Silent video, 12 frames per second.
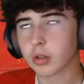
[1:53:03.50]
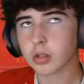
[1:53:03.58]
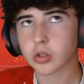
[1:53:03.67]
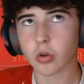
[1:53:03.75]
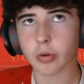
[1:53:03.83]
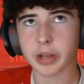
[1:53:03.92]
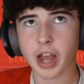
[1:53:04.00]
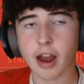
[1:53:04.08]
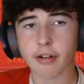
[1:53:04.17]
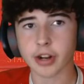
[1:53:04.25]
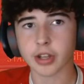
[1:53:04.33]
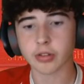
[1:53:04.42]
It's going to be a
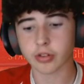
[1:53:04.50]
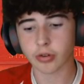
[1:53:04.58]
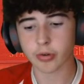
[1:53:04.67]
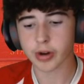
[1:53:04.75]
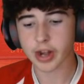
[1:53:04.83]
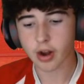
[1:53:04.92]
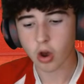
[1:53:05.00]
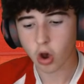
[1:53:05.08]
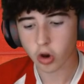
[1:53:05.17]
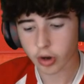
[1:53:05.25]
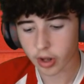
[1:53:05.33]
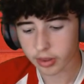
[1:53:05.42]
Harrogate throw-in
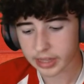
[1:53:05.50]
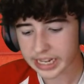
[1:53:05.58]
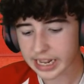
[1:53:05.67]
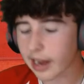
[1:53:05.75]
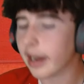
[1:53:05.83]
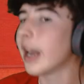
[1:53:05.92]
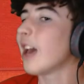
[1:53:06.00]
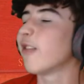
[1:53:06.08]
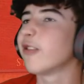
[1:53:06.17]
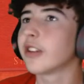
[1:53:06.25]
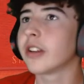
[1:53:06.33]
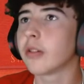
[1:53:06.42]
on the
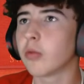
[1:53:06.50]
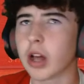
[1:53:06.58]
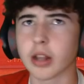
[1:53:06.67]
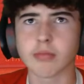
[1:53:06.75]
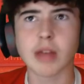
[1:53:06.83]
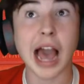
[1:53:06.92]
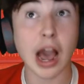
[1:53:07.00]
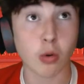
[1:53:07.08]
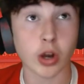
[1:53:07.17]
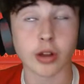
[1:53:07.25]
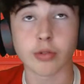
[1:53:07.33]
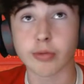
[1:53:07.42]
left. Well,
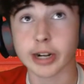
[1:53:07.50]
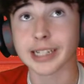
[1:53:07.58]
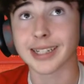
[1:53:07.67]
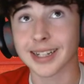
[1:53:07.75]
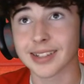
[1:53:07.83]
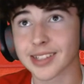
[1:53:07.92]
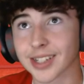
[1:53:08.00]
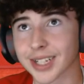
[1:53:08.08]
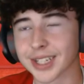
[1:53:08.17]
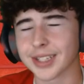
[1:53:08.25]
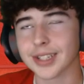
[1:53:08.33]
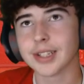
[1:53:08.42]
our right-hand side.